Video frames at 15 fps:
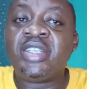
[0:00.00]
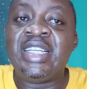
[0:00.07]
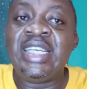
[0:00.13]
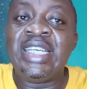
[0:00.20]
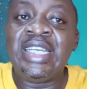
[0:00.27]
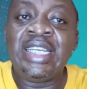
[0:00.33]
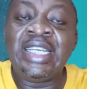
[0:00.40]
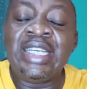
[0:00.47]

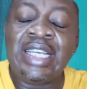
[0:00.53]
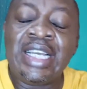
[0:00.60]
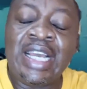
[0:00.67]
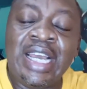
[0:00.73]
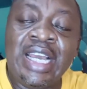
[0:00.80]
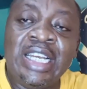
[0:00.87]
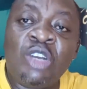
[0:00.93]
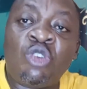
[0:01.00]

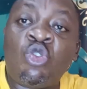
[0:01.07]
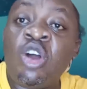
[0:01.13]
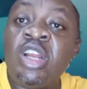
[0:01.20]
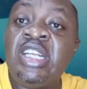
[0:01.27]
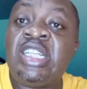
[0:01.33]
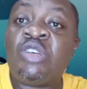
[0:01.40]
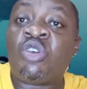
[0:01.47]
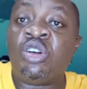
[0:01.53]
the
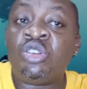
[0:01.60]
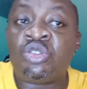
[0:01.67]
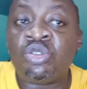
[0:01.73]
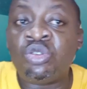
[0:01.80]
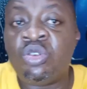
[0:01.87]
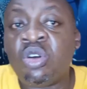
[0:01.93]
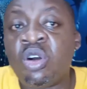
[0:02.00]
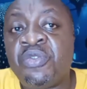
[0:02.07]
quality
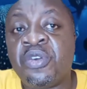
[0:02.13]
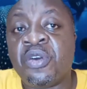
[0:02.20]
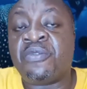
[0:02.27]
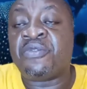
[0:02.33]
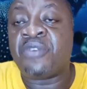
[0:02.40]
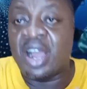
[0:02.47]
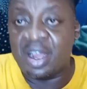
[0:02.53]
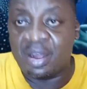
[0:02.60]
control of your
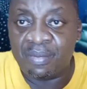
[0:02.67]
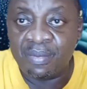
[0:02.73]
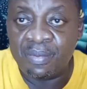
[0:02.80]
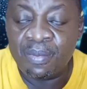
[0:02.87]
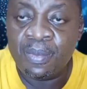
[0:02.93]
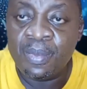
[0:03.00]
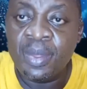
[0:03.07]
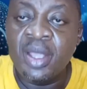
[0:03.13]
farm.
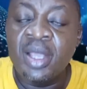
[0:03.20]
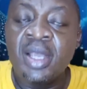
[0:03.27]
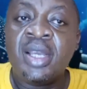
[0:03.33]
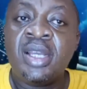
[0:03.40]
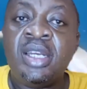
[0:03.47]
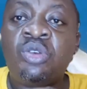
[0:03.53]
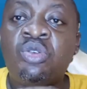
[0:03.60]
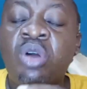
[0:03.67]

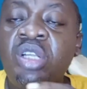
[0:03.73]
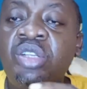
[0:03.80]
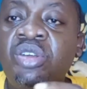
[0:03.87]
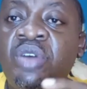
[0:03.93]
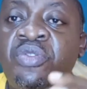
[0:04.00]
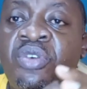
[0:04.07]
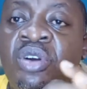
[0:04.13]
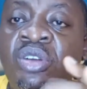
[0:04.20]
The quality
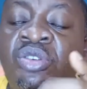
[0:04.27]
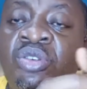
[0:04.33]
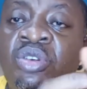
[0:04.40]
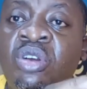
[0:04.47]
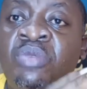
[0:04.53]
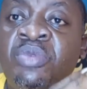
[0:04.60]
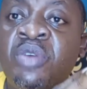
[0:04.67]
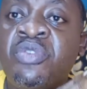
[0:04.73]
of
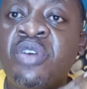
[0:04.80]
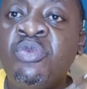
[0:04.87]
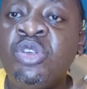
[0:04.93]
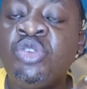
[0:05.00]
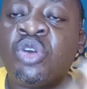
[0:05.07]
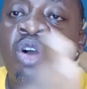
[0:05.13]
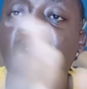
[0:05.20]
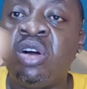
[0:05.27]
control of your farm,
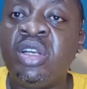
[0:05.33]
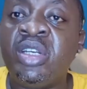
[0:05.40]
which we call